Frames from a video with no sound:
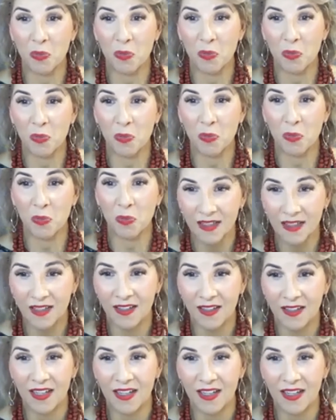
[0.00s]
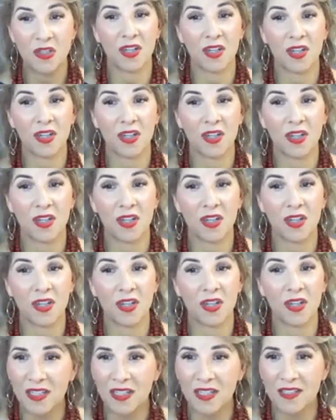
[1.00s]
it took focus and it
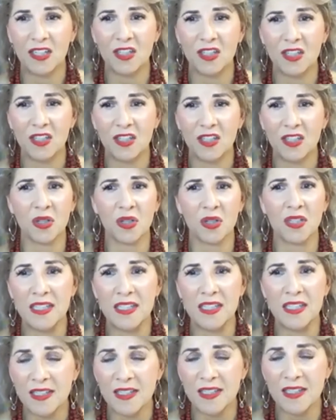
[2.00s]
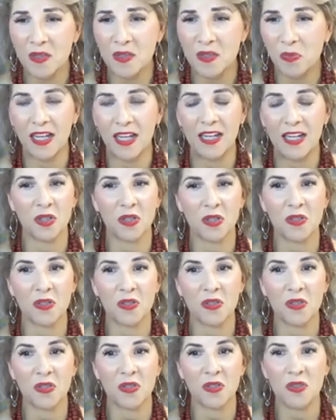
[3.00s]
took discipline and it took so much
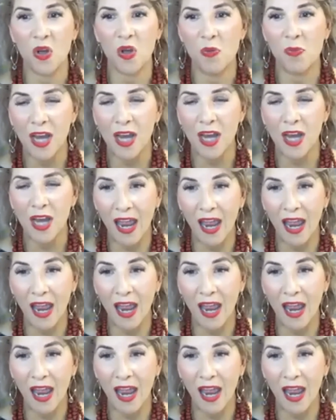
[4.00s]
energy.